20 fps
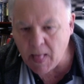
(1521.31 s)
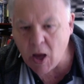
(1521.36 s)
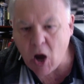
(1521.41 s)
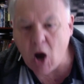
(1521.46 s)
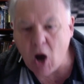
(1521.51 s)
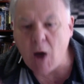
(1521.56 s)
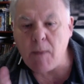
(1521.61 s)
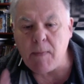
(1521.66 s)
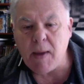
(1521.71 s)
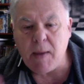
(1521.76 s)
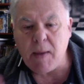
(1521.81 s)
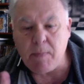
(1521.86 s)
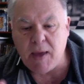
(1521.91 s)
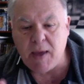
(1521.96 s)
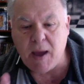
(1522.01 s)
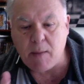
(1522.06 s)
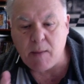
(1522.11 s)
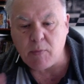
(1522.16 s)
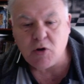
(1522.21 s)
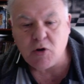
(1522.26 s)
I may be
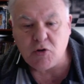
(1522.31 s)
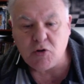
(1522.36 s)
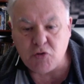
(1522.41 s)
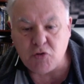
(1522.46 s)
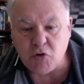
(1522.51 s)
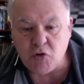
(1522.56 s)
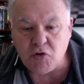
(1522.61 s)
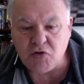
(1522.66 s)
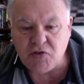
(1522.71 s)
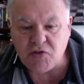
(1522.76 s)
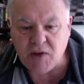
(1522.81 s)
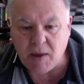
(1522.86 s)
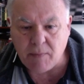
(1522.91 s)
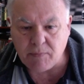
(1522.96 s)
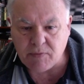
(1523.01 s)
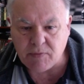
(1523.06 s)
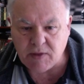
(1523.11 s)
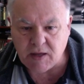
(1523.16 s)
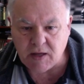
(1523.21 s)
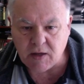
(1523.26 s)
able to do
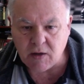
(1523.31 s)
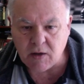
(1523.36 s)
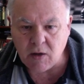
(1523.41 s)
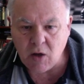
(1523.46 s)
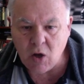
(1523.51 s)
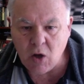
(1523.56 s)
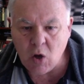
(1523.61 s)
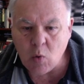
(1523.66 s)
something